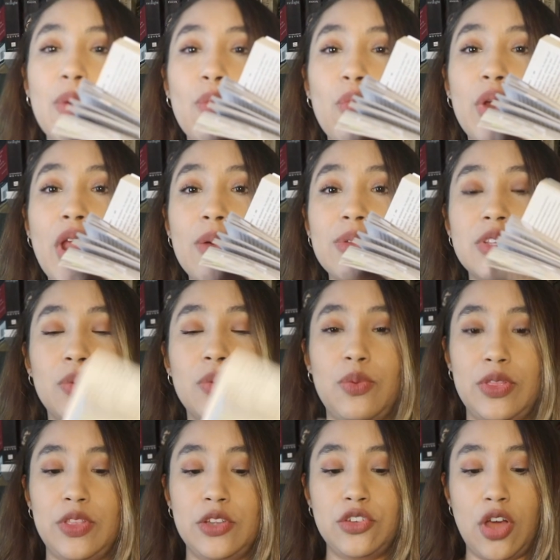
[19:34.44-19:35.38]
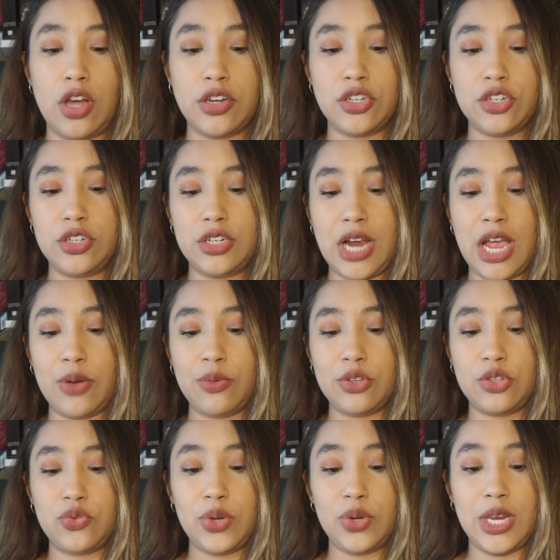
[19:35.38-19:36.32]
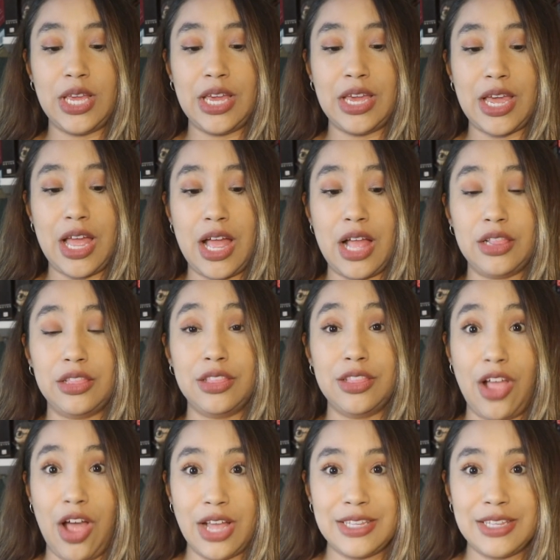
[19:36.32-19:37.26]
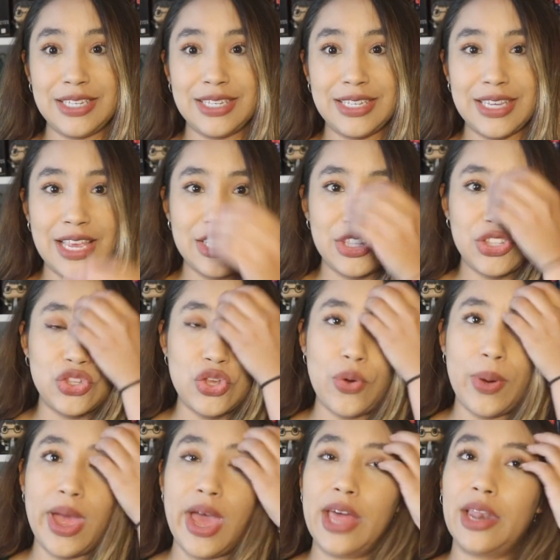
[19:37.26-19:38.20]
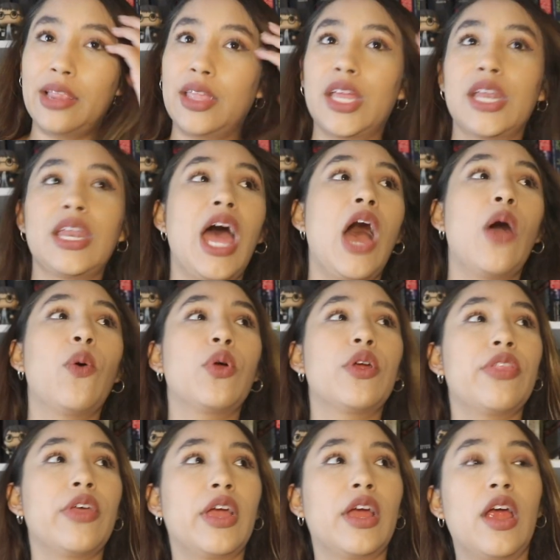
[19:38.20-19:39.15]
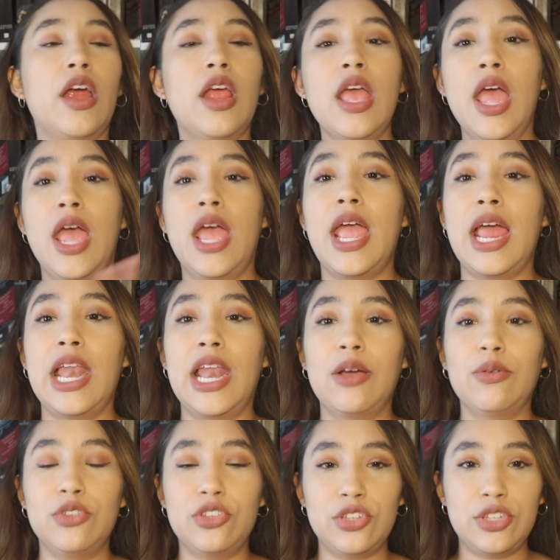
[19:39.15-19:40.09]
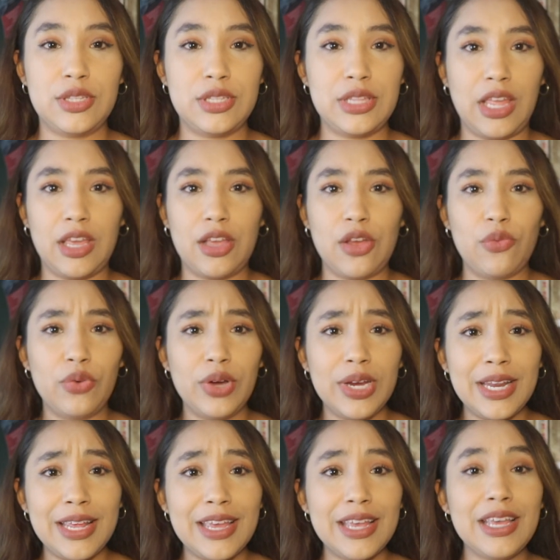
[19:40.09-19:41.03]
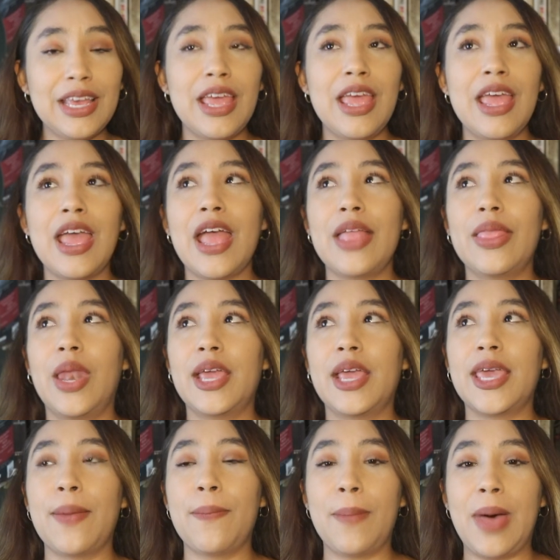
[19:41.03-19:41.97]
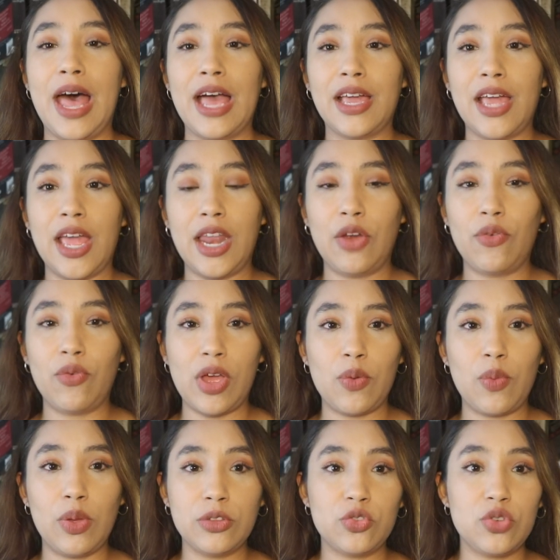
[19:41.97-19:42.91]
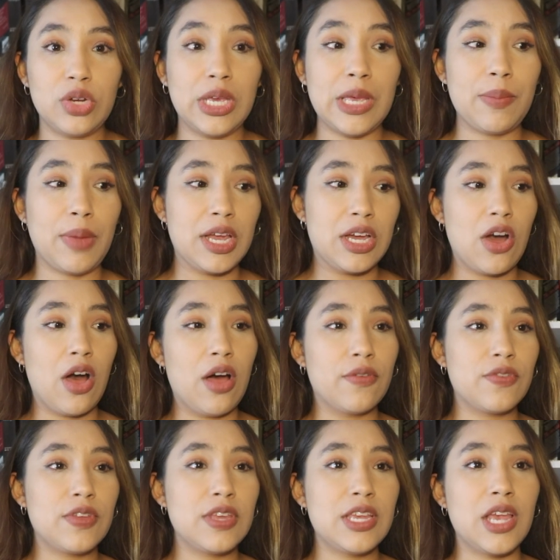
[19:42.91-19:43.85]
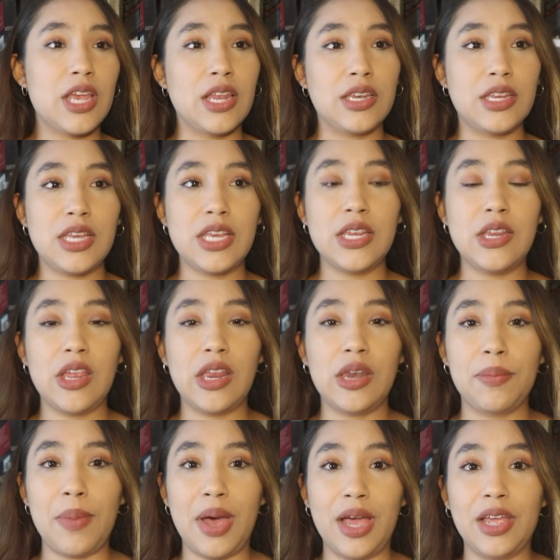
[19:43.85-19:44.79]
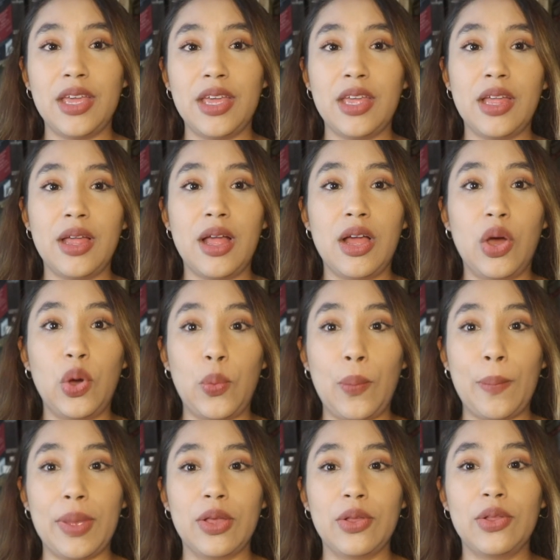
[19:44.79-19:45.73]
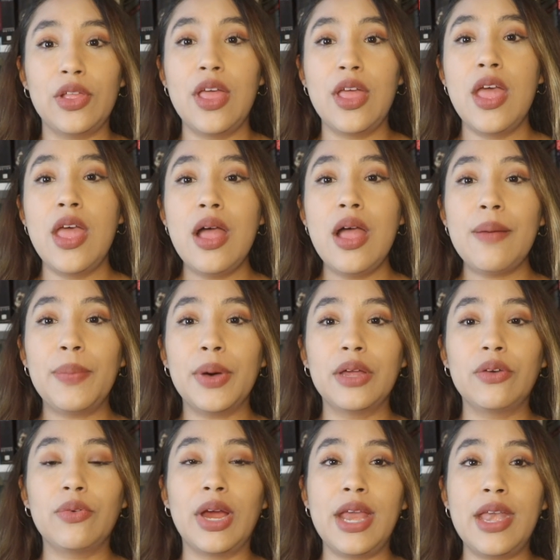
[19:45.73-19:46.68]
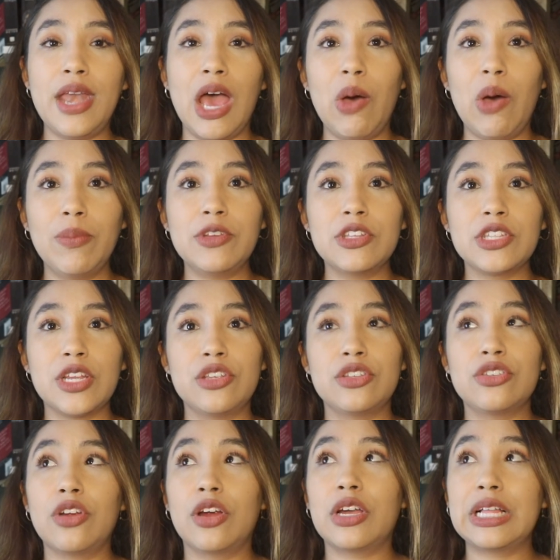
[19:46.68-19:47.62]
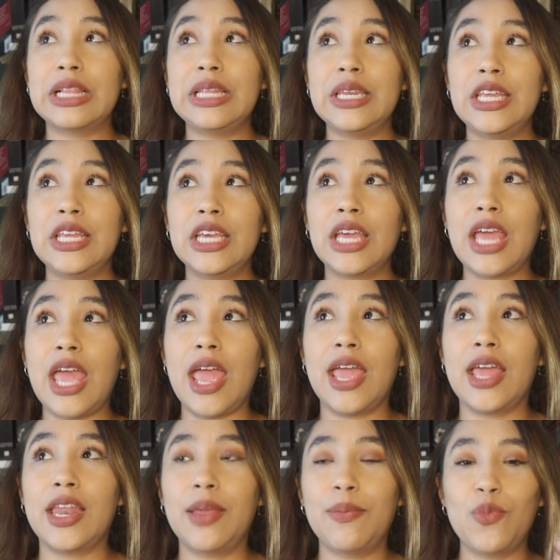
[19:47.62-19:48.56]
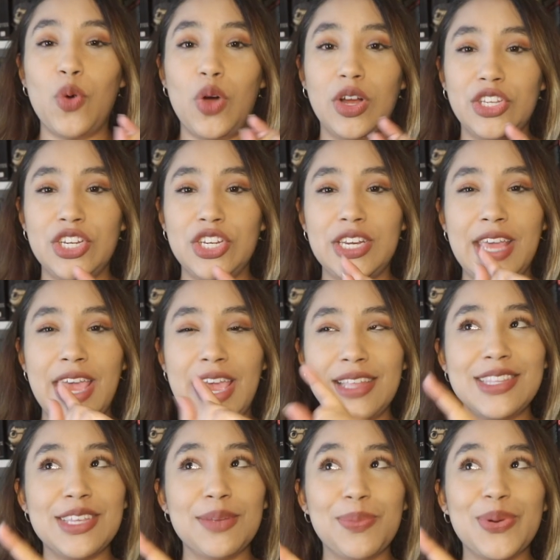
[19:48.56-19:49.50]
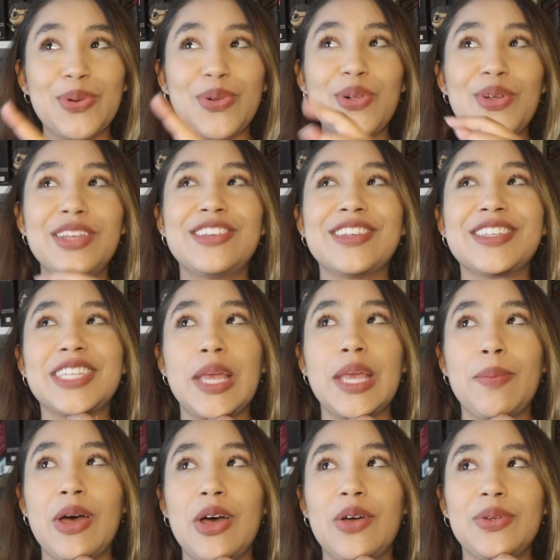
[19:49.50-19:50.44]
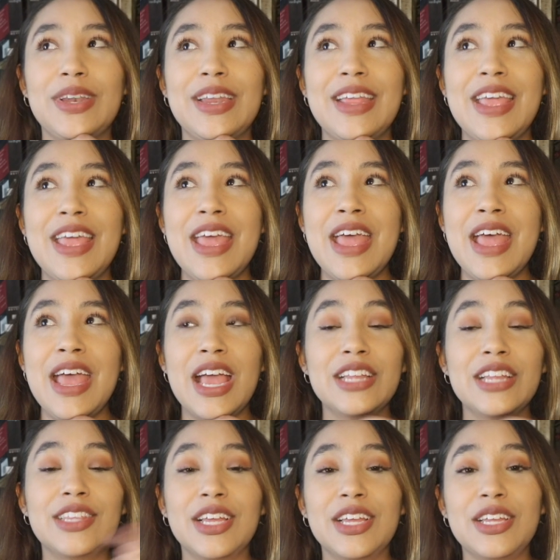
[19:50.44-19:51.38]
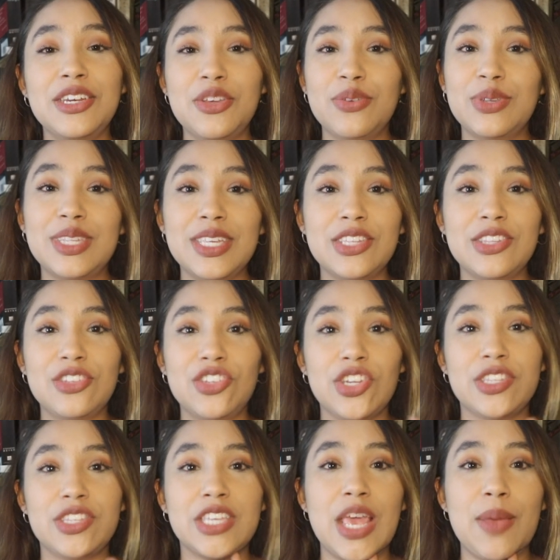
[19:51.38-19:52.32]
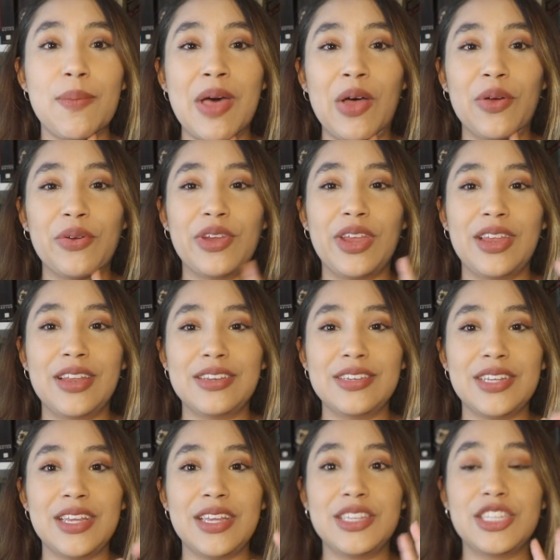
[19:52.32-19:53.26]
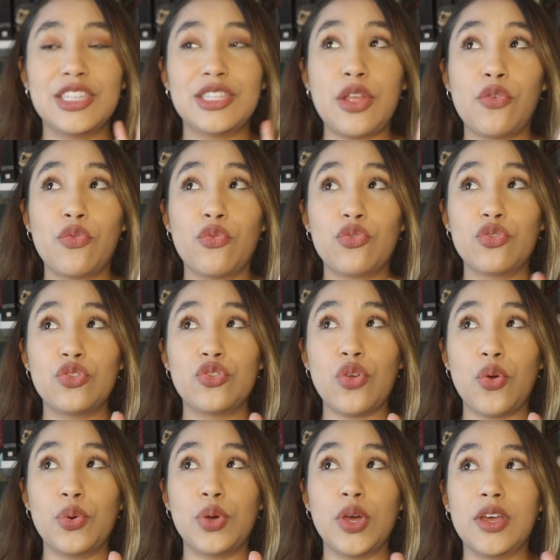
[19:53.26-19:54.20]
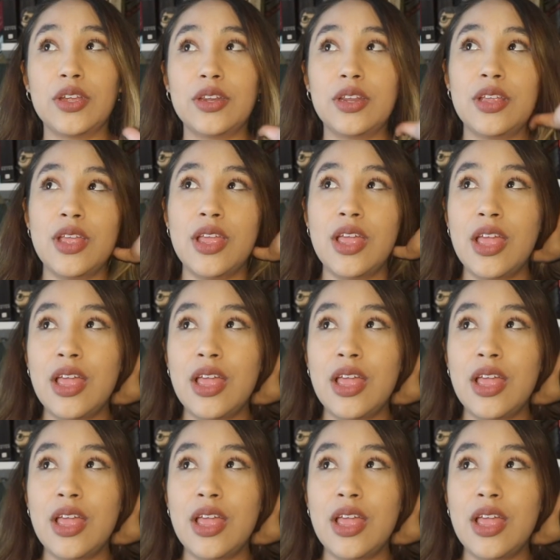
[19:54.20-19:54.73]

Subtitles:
When I was at the doctor, I was reading a lot. So I had like an hour there and I was just like reading. And then I came back and I read while drinking my coffee and eating my oatmeal. But right now I'm just going to start cleaning and I'm watching Atypical. It just came out. The new season just came out and it's so good.